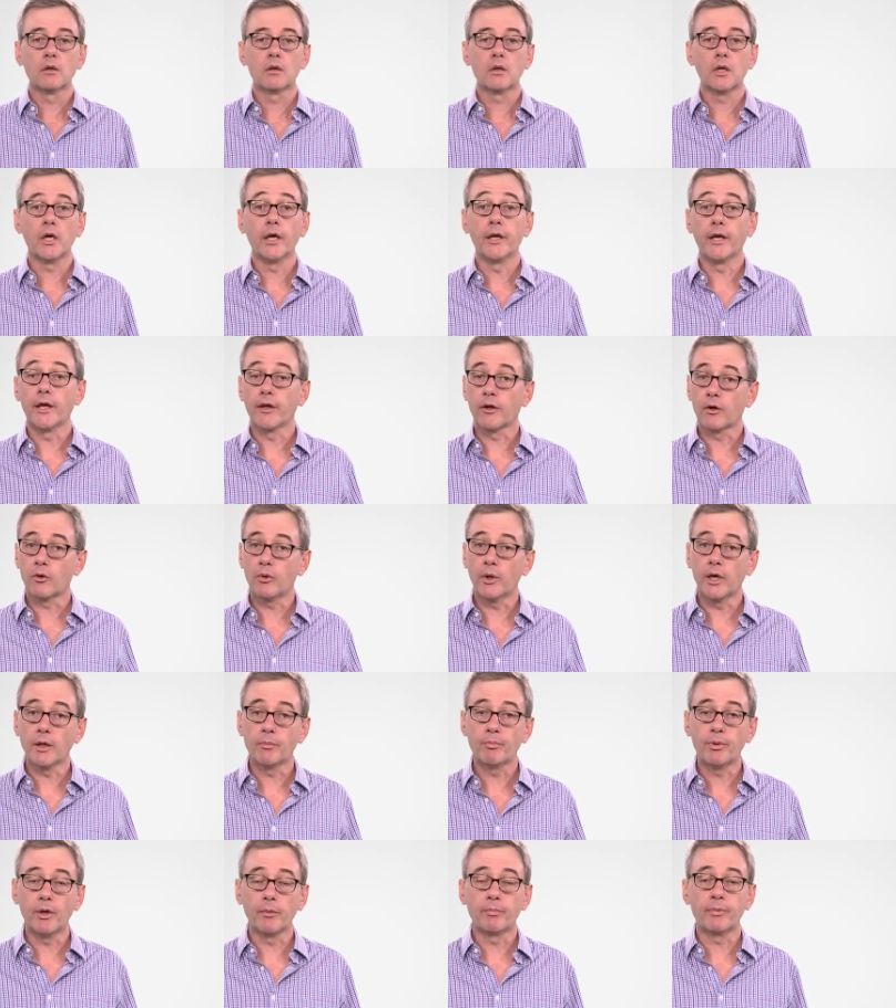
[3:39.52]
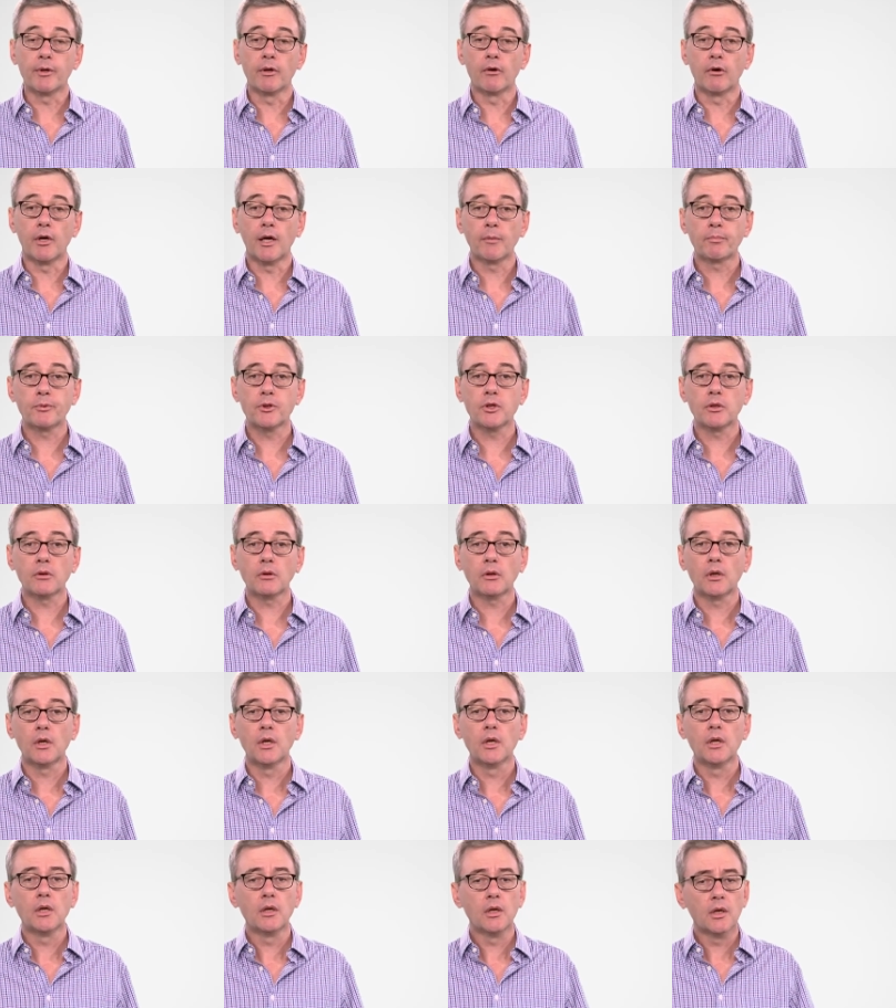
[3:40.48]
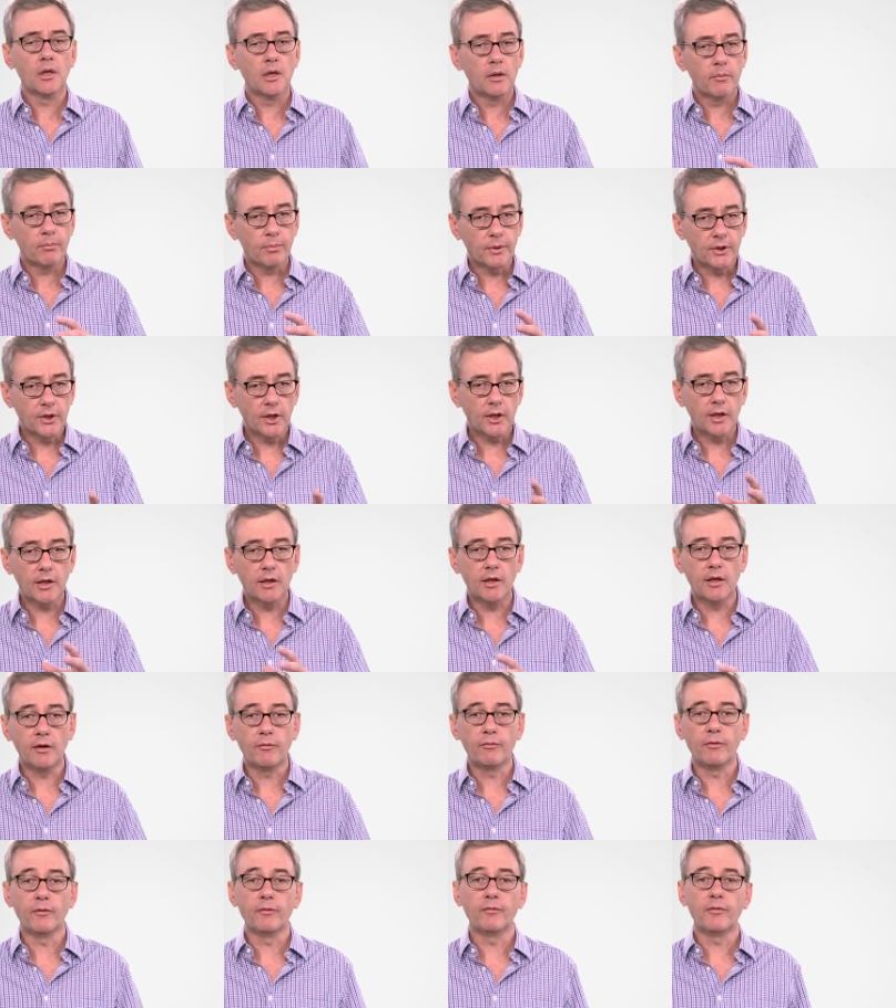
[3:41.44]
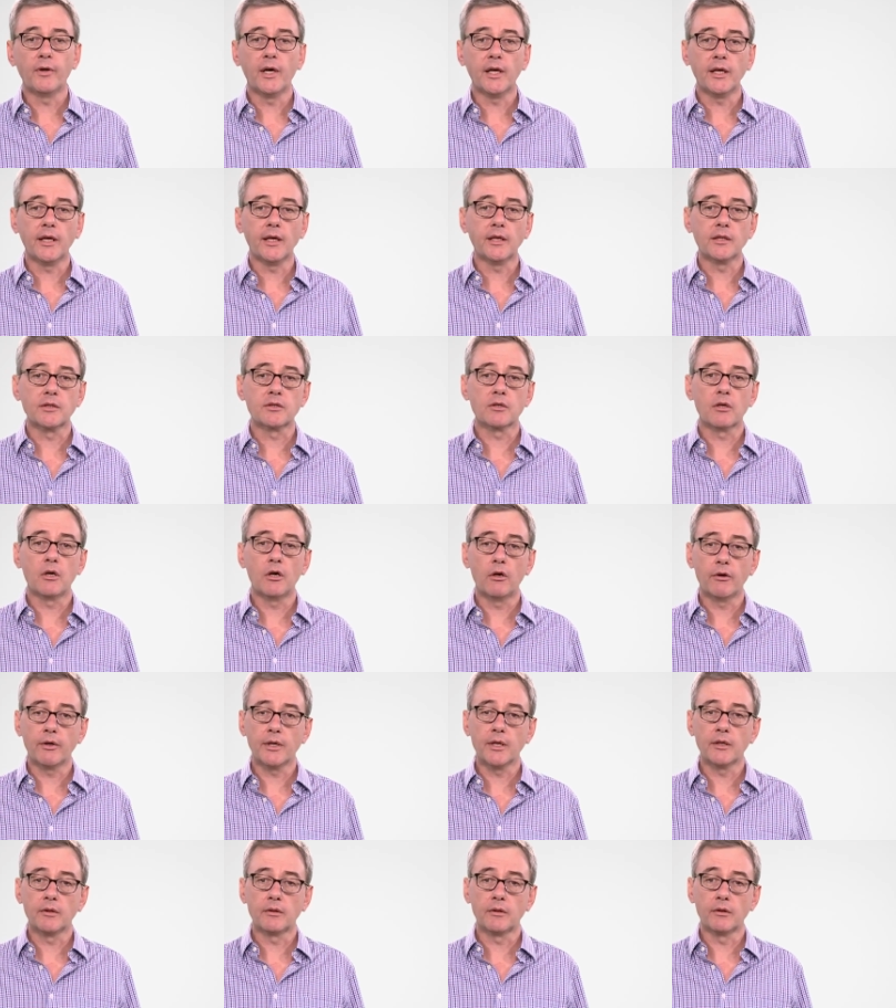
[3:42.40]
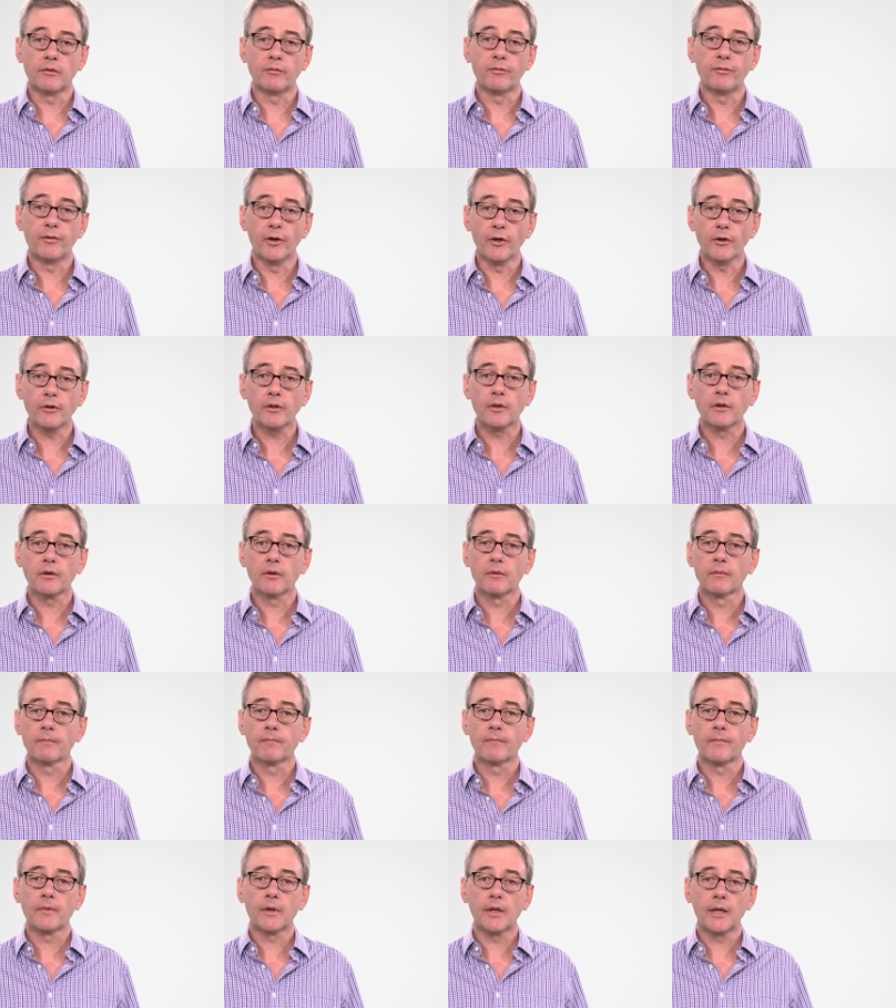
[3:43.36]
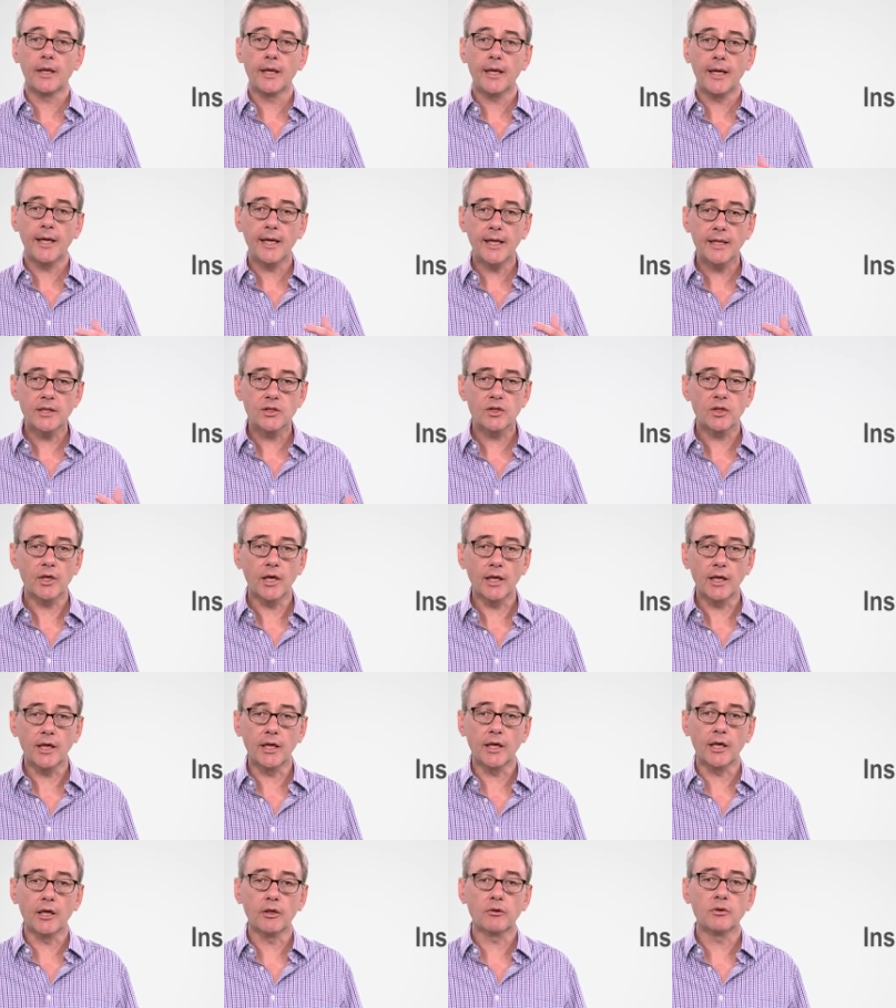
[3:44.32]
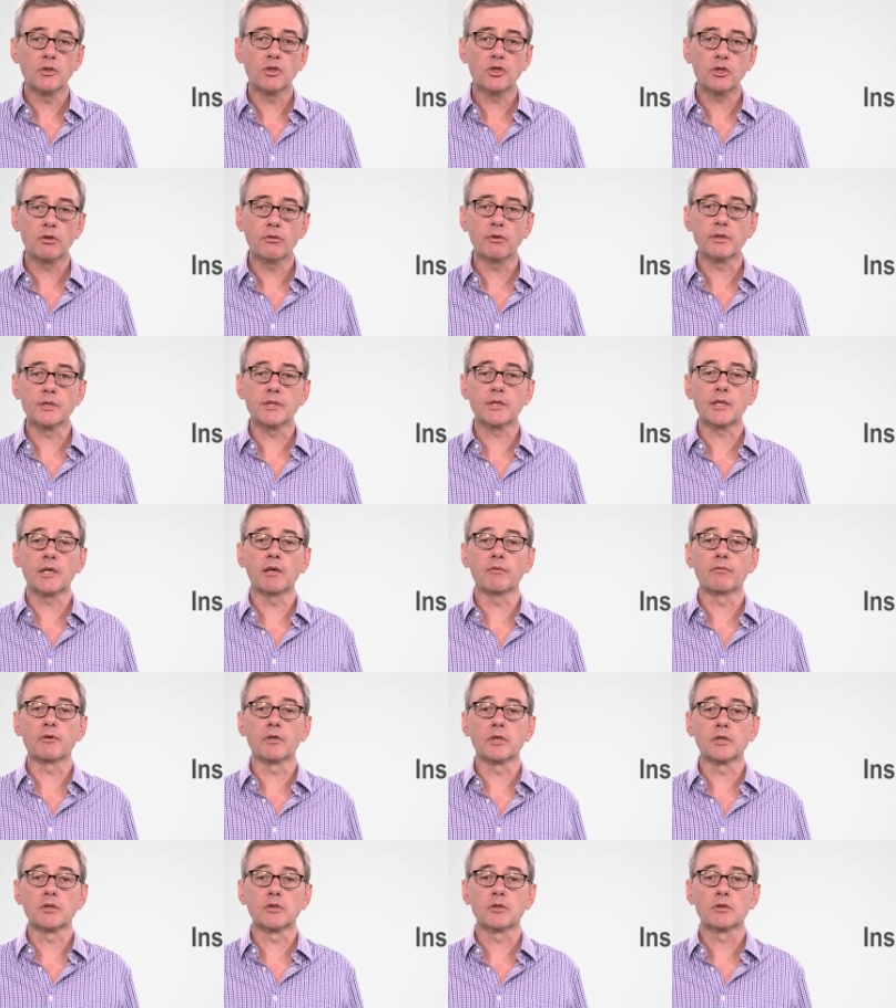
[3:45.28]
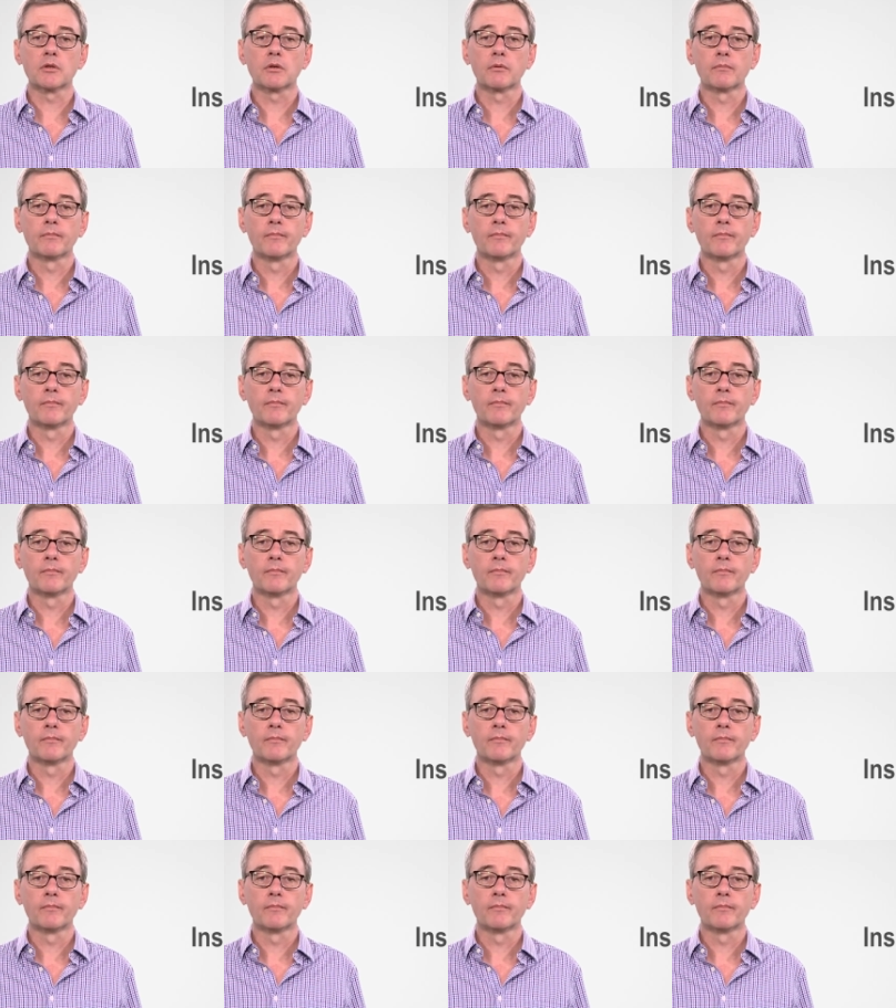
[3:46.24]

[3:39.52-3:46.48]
Another quite popular option, particularly for finance-oriented folk, is taking out insurance coverage.